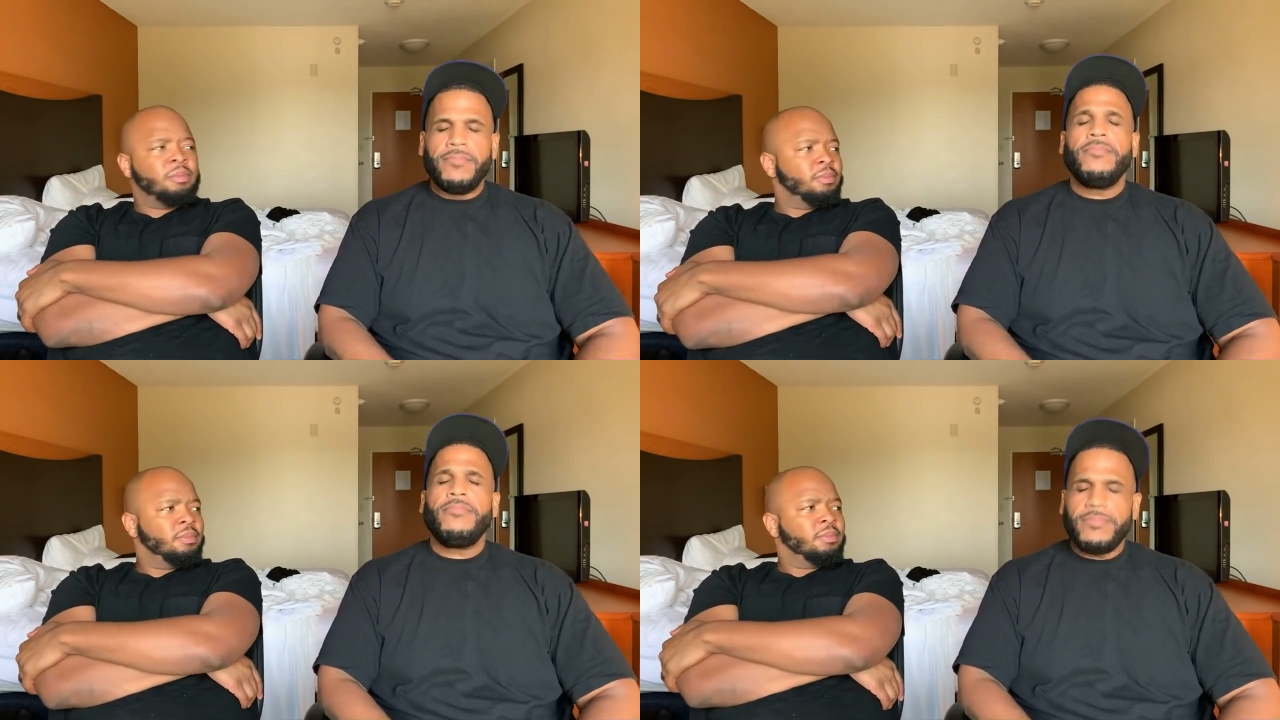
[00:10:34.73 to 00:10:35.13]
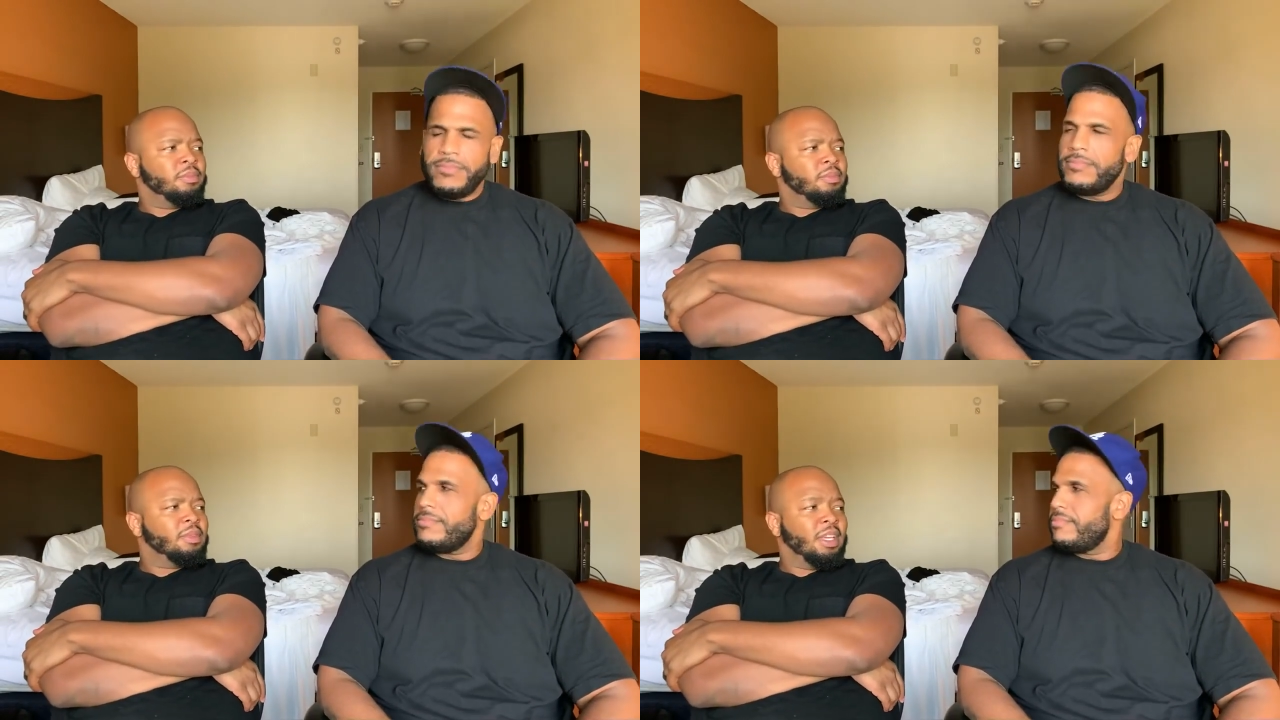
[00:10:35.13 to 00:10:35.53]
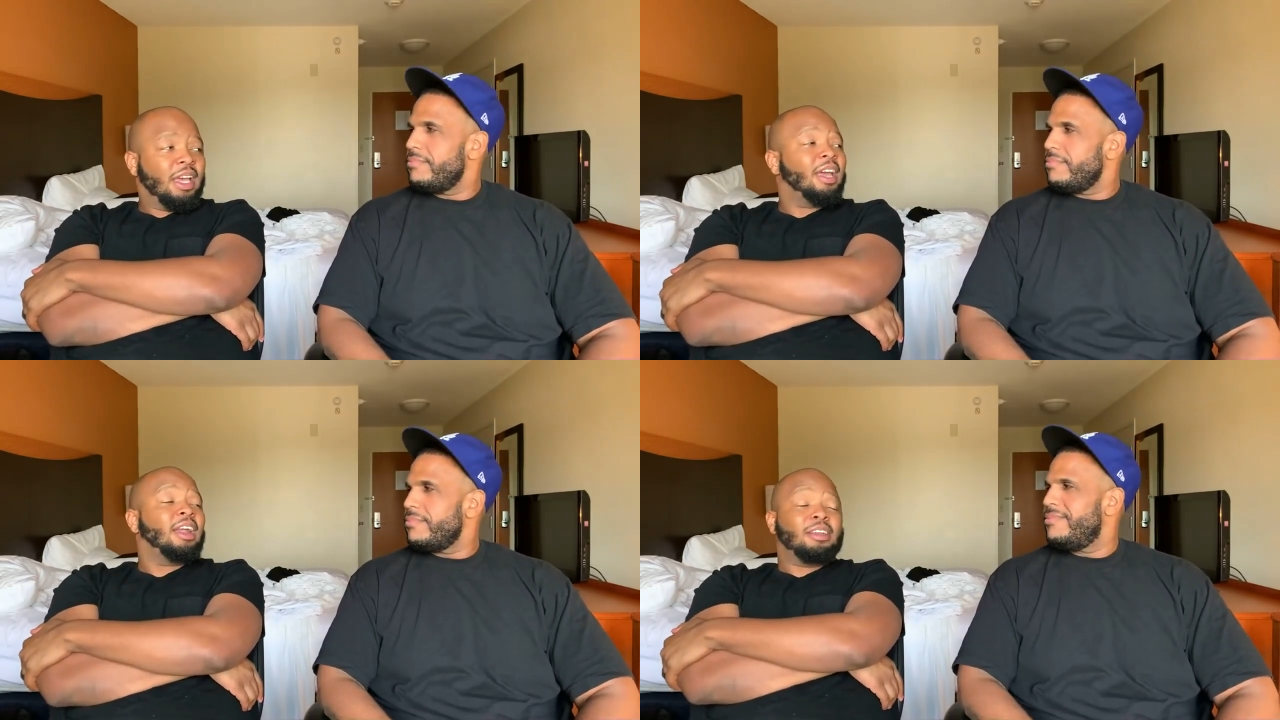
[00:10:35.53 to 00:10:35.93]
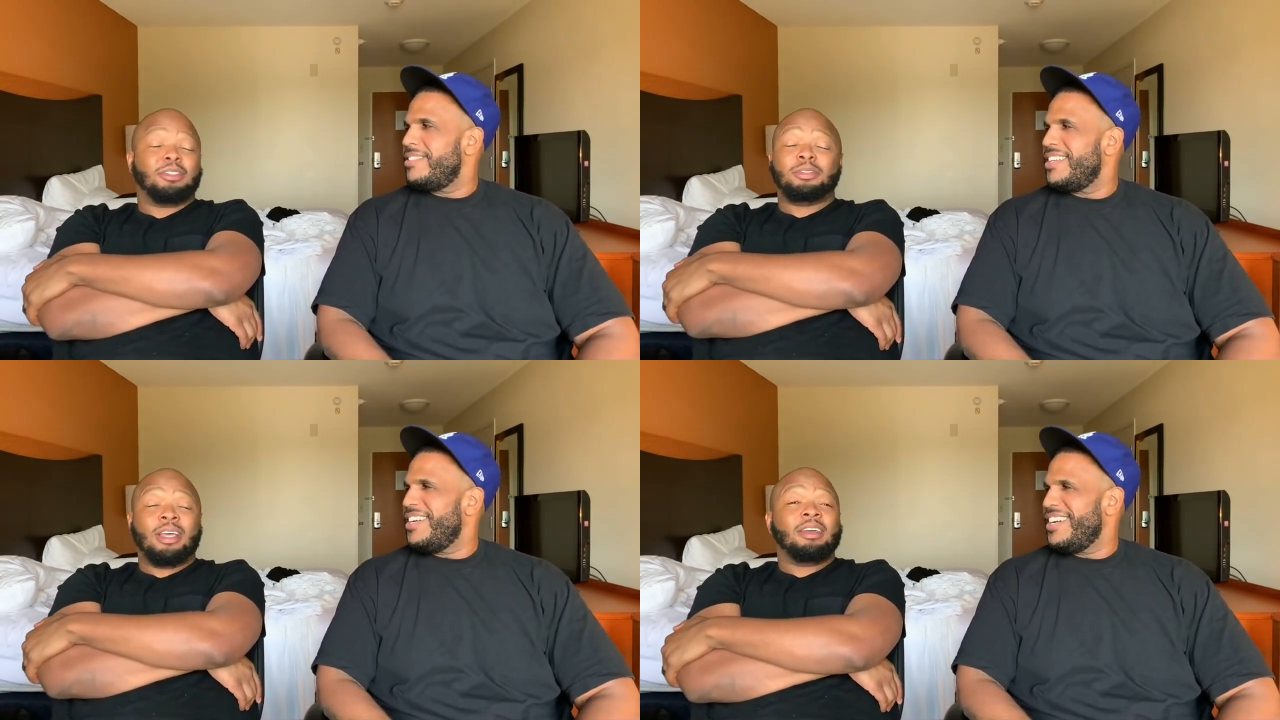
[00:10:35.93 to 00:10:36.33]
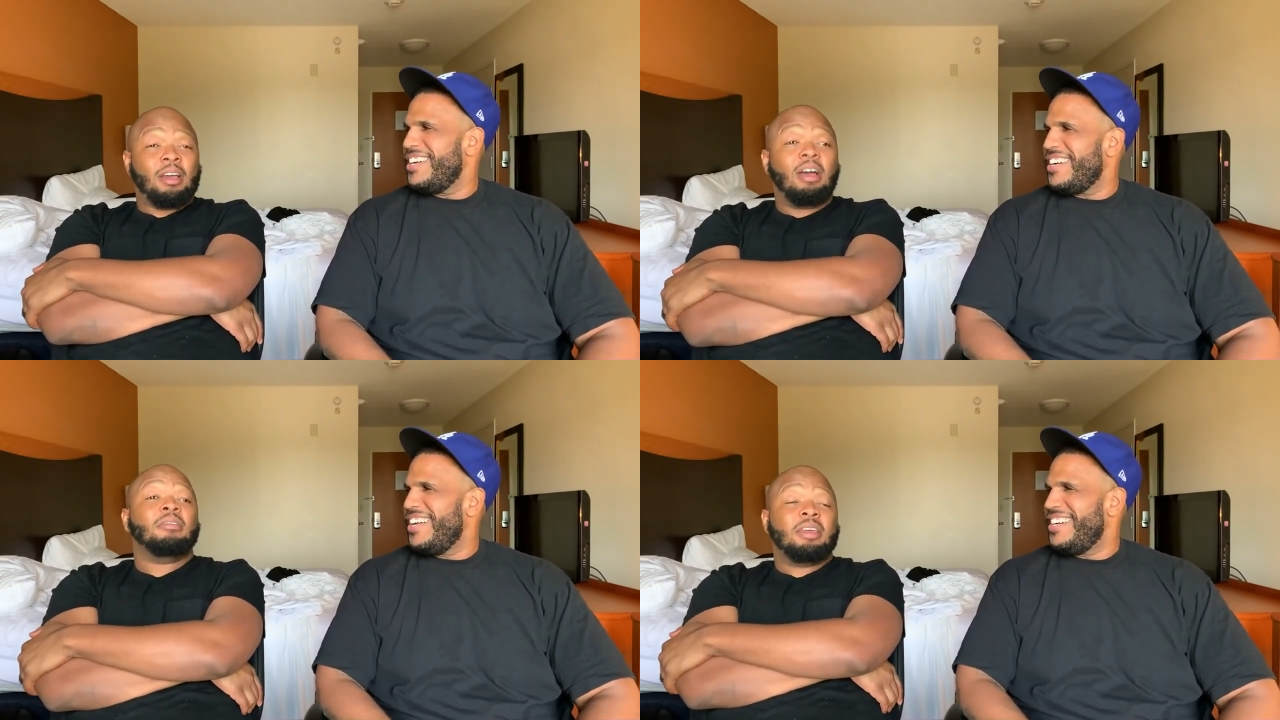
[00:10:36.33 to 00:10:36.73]
Speaker 1: mm-hmm. mm-hmm. Yeah. She was like,
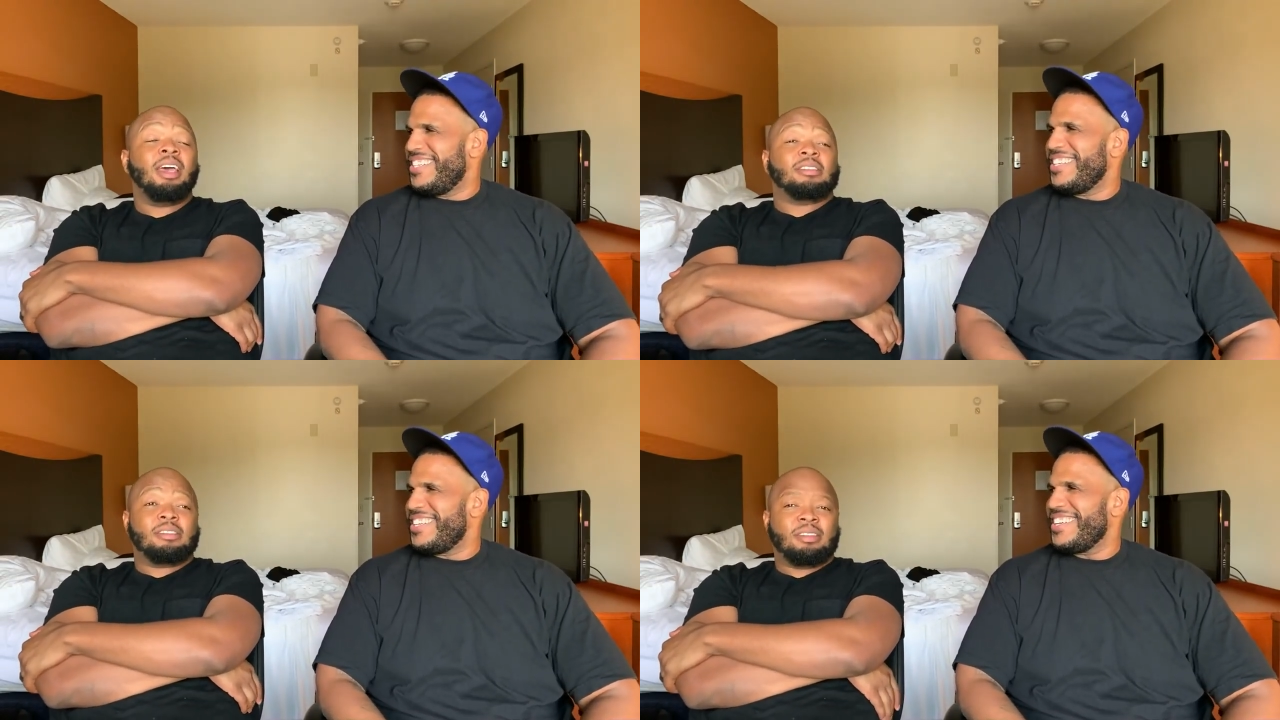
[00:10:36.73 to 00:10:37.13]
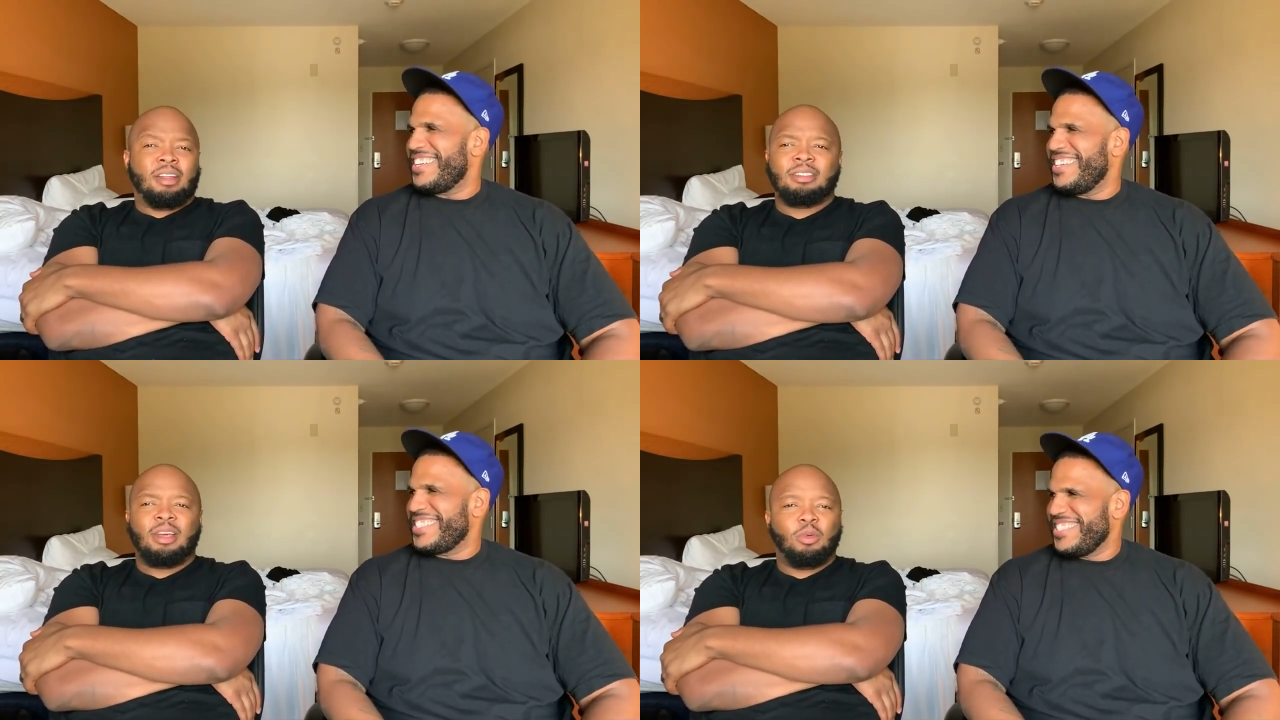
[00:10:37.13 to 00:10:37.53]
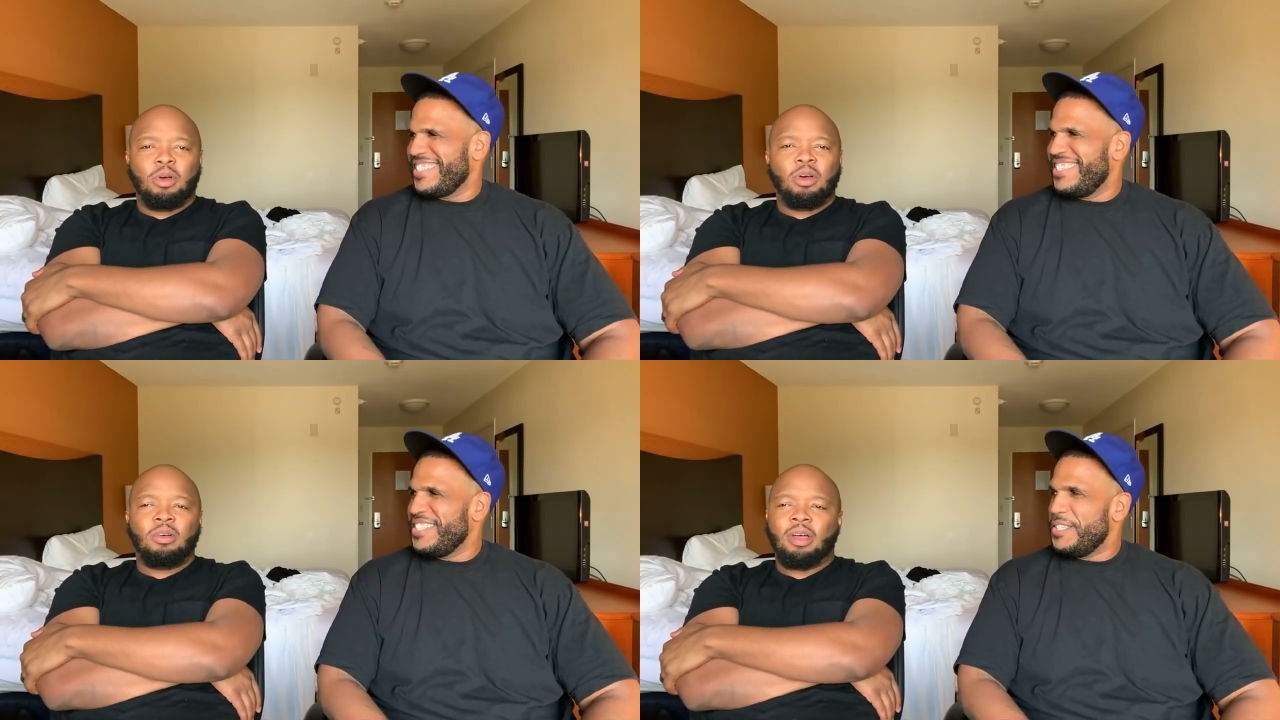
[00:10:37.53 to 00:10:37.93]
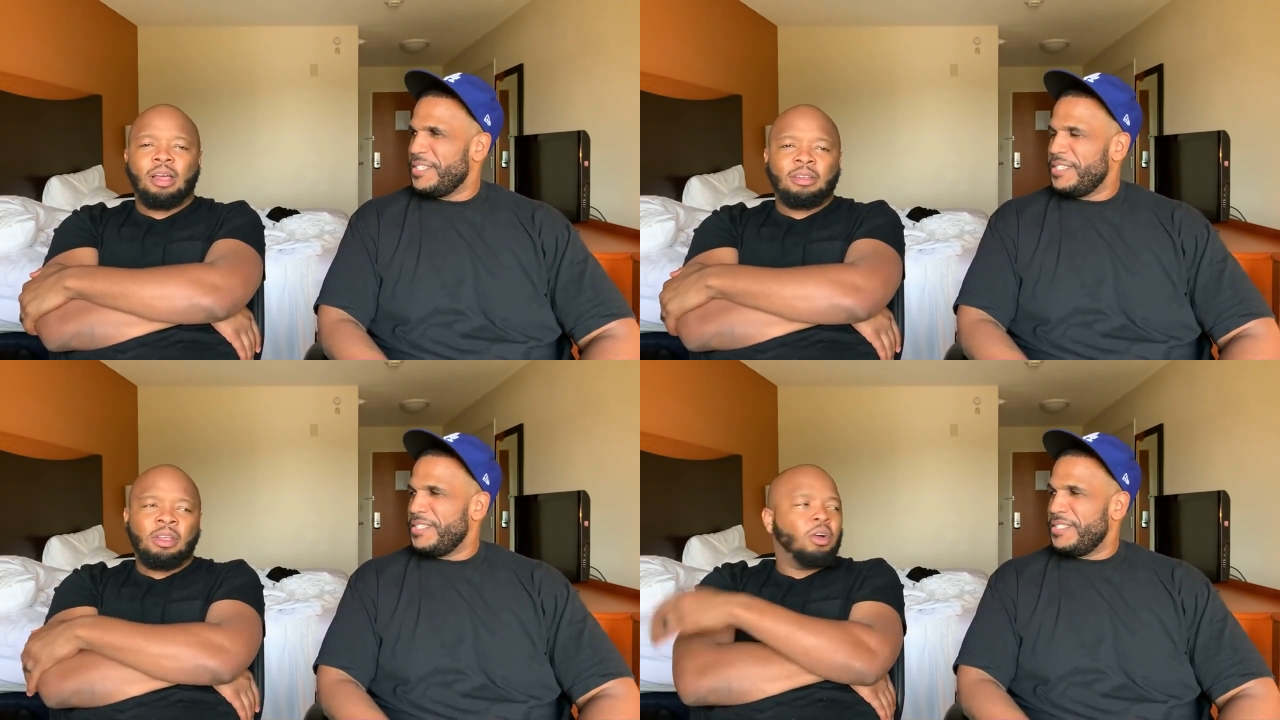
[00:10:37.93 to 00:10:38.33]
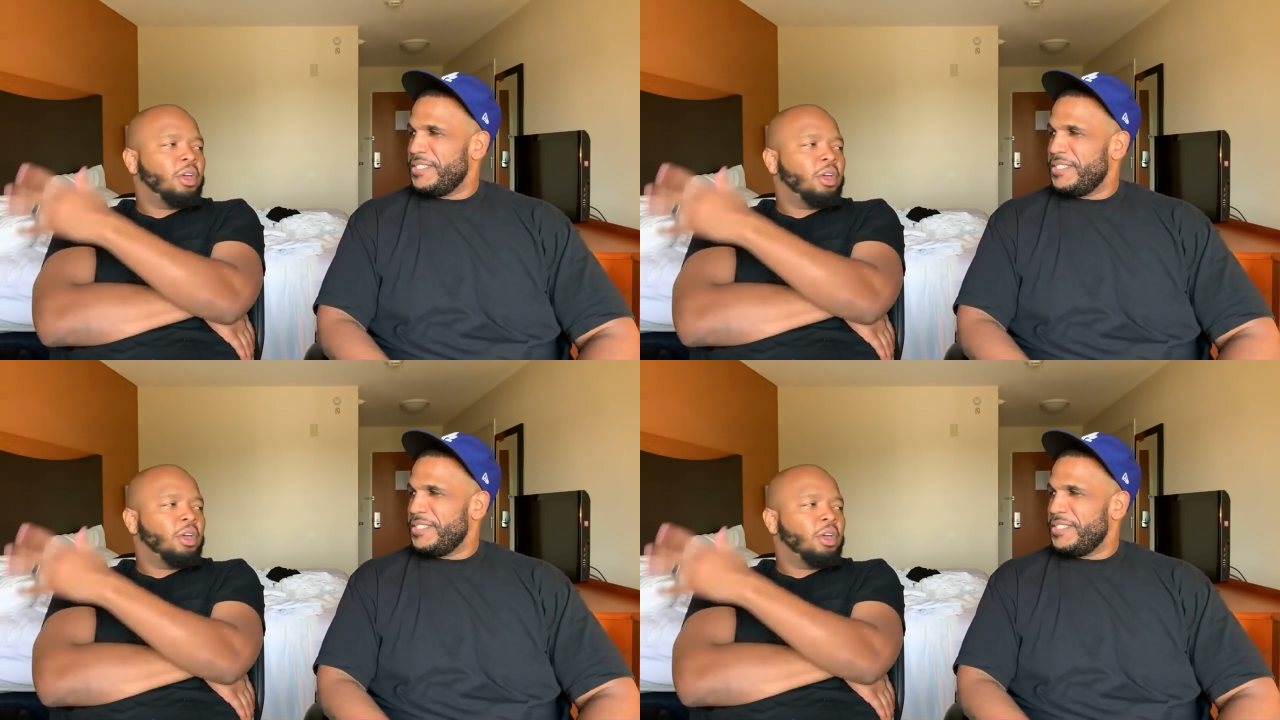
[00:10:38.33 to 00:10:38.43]
oh, I was like, well, you